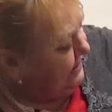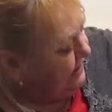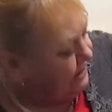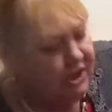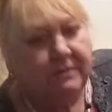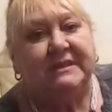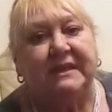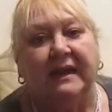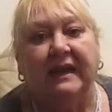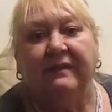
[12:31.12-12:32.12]
and she was
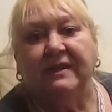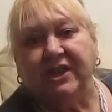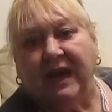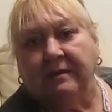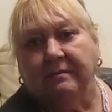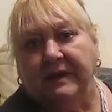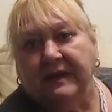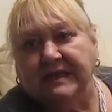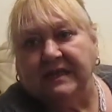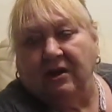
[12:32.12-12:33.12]
saying like that she hadn't been
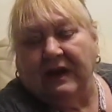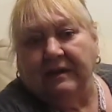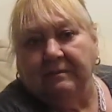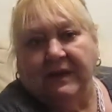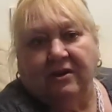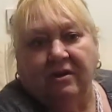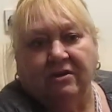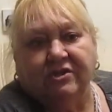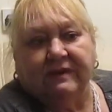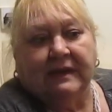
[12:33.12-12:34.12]
knitting or hadn't been
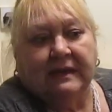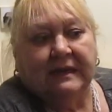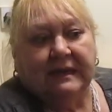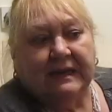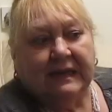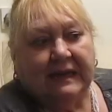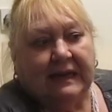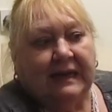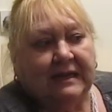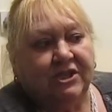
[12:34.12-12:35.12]
crocheting,
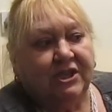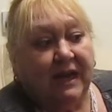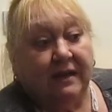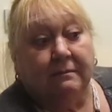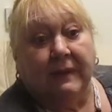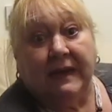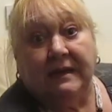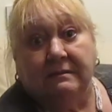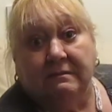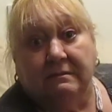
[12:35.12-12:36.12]
and she hadn't
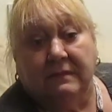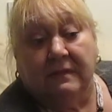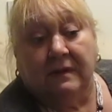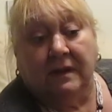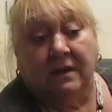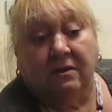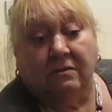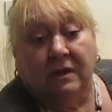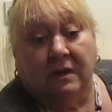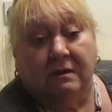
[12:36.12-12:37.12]
made, you
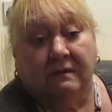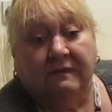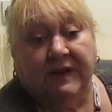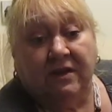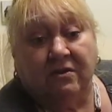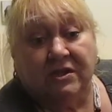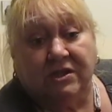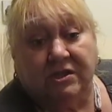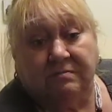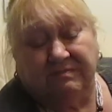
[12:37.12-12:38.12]
know,
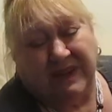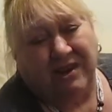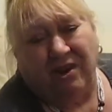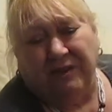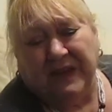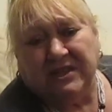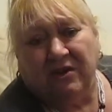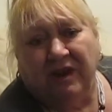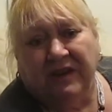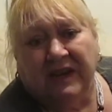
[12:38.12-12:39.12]
videos. She had a lot of things
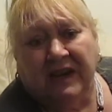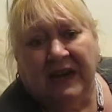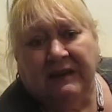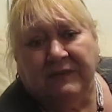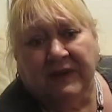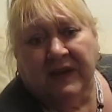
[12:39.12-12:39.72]
going on in her life.